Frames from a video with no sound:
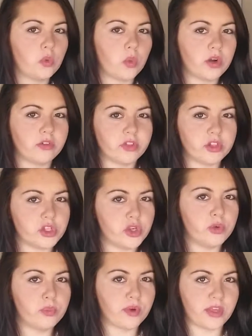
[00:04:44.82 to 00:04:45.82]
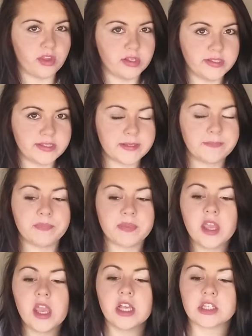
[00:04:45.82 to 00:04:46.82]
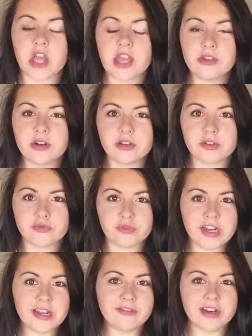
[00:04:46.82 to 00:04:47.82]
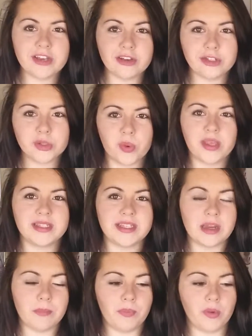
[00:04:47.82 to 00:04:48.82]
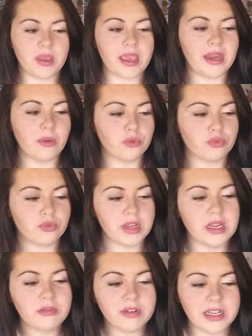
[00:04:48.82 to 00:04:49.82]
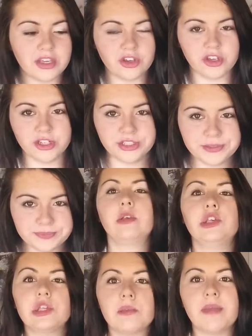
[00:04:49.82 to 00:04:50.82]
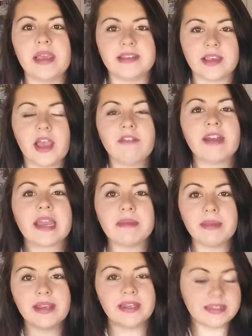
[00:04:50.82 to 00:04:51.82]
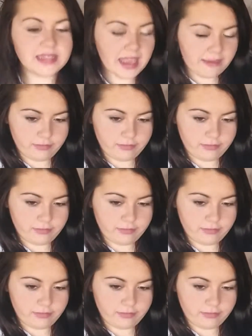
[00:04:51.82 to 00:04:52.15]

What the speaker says: one of the two brothers. So I thought it was a really, really good twist in a book, and it was really, really good. It was just amazing. I recommend it to